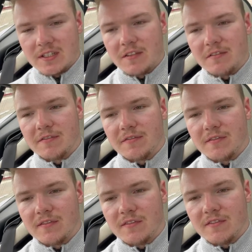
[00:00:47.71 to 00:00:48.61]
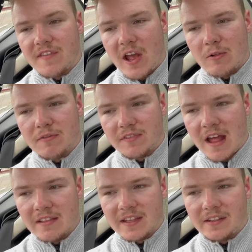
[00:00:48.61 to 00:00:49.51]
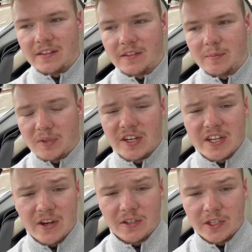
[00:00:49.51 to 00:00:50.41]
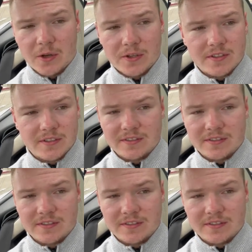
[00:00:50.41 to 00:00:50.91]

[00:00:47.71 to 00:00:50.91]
I've felt flatline pretty early on.